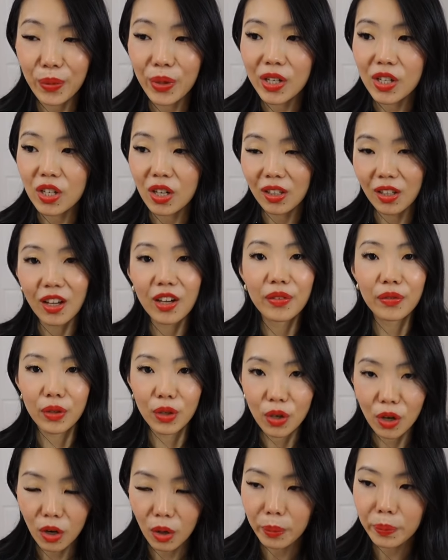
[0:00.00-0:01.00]
which a lot of you
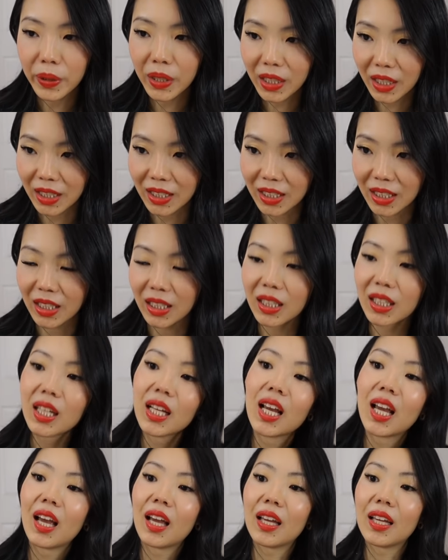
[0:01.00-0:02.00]
call Picotin,
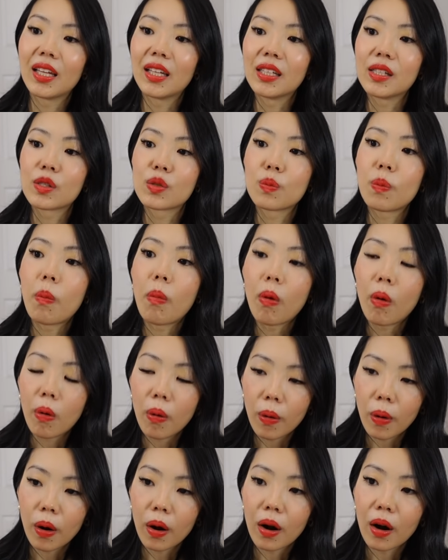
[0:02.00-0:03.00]
is
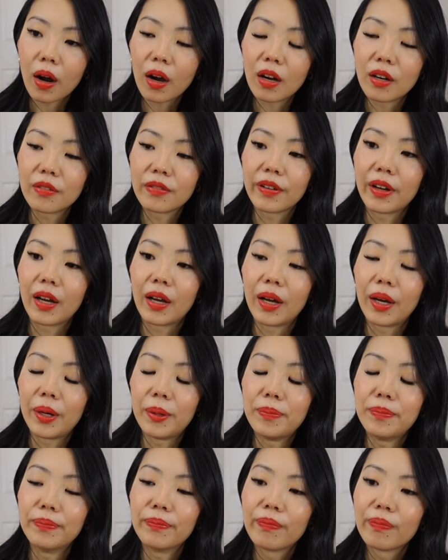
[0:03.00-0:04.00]
more of
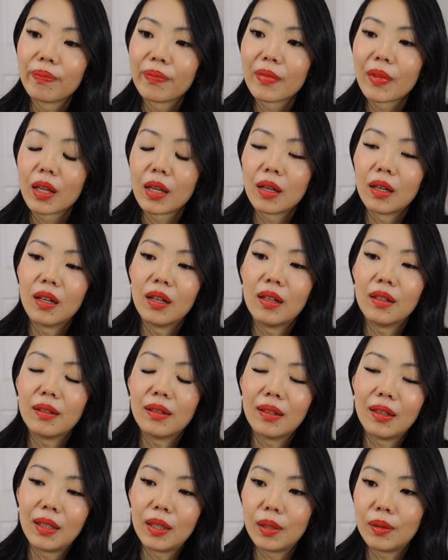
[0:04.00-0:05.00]
um,
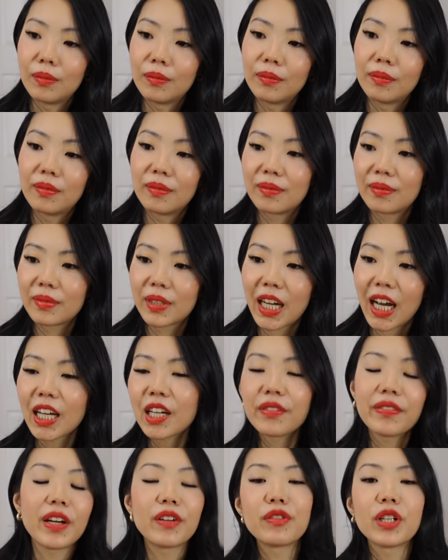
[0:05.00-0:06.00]
um, kind
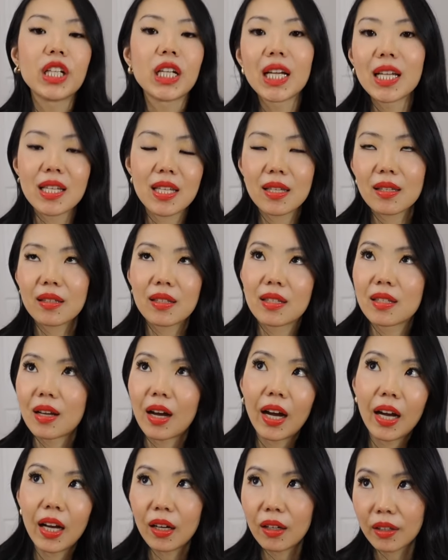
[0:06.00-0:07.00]
of everyday
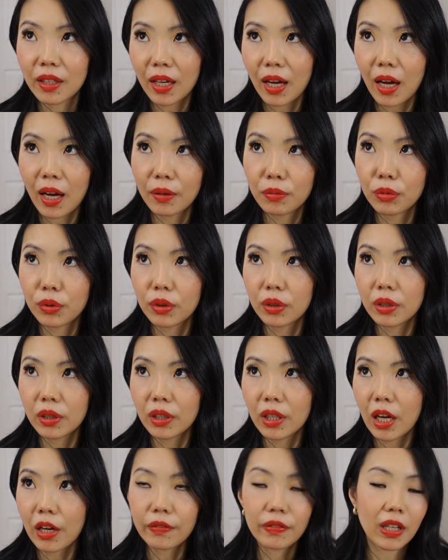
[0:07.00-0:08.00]
style that I would
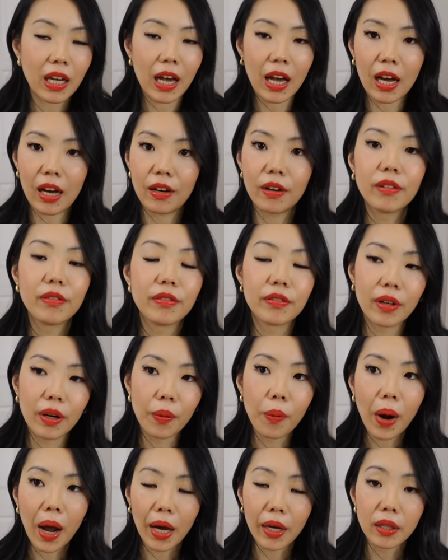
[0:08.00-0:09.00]
love to have
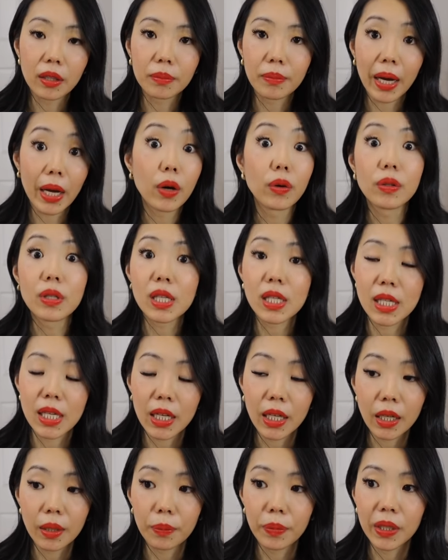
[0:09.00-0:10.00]
around my own
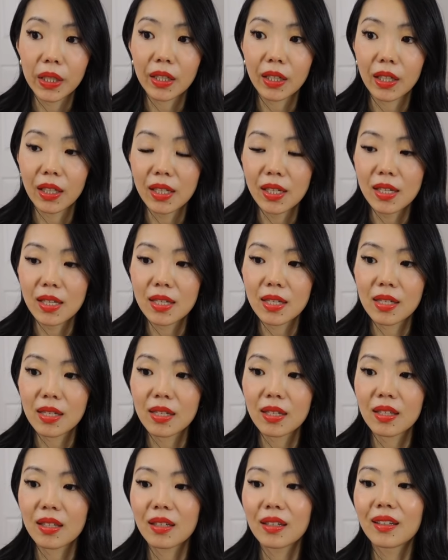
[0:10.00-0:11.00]
city
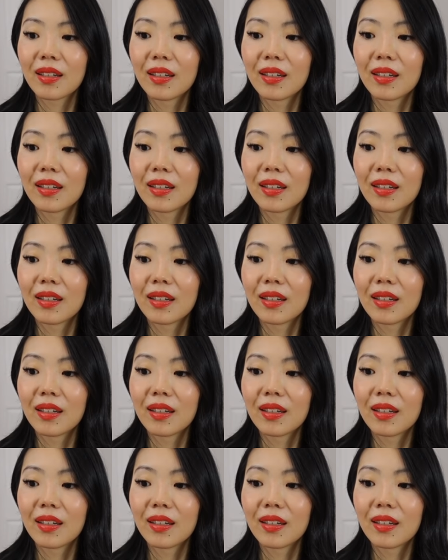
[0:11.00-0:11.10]
because